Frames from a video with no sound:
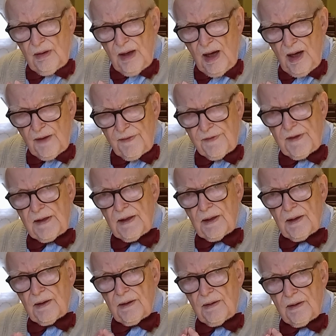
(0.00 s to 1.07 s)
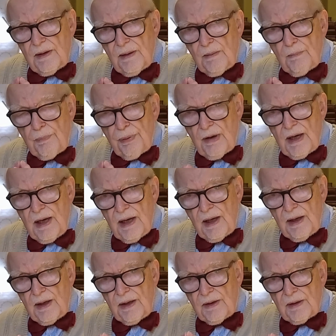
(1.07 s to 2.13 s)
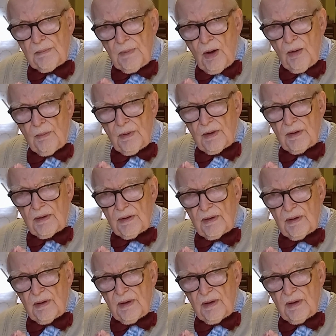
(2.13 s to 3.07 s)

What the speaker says: I think that prayer is a moment